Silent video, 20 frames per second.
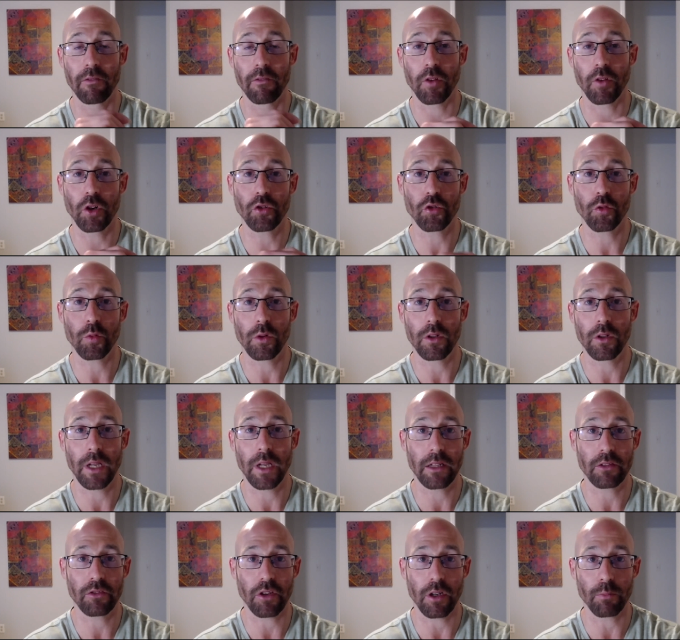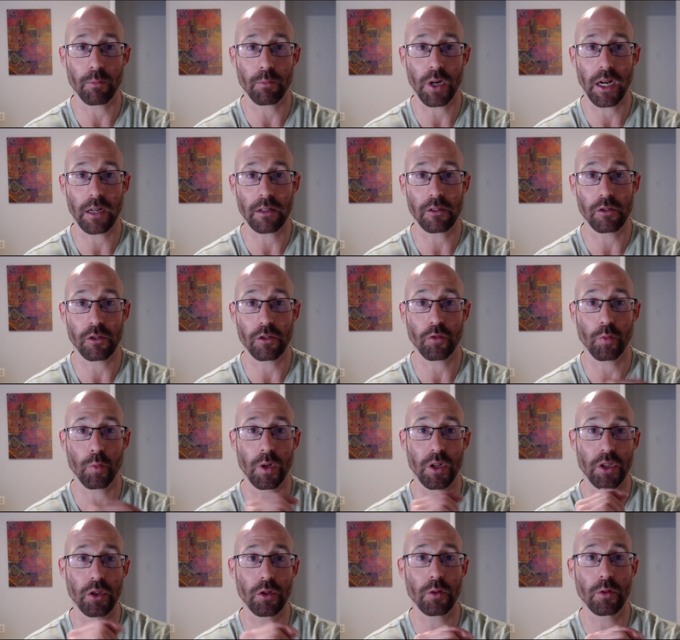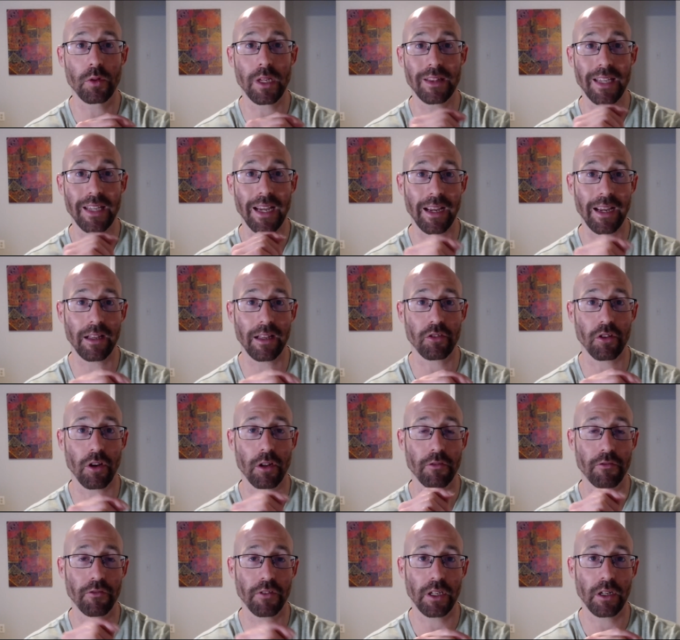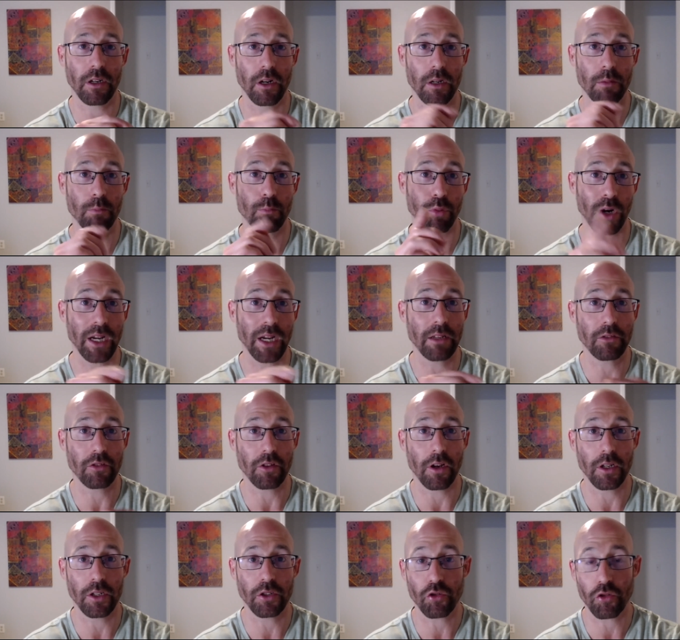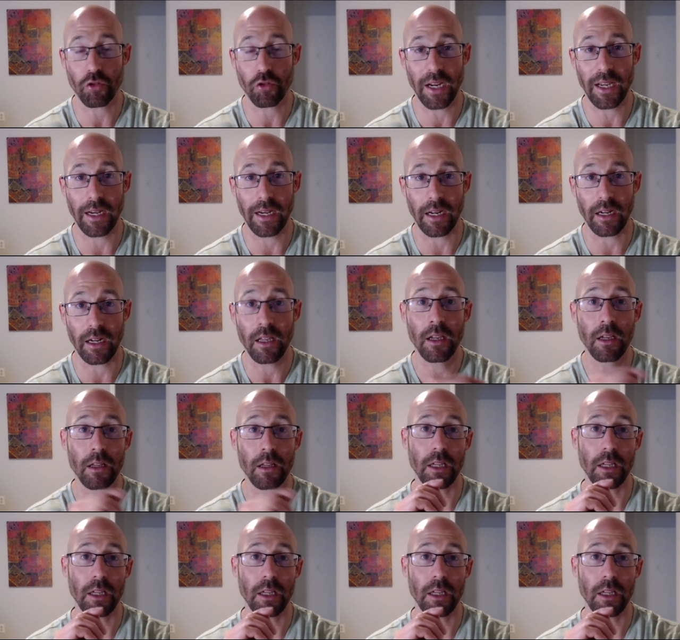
virtual hands-on practicals where you get the hands-on feet on brains on training